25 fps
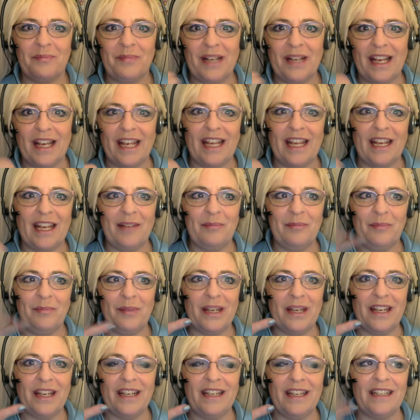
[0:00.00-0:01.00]
A,
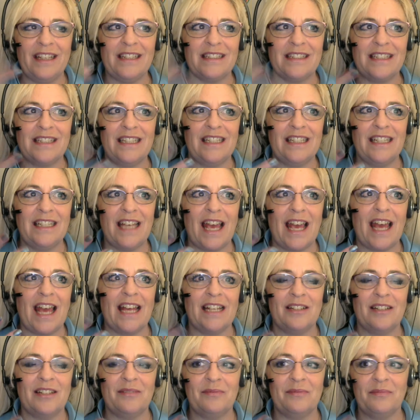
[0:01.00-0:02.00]
B, C,
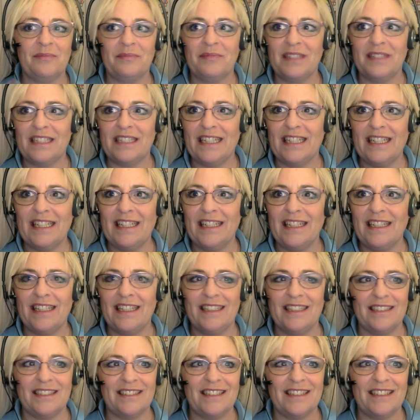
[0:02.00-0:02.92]
and D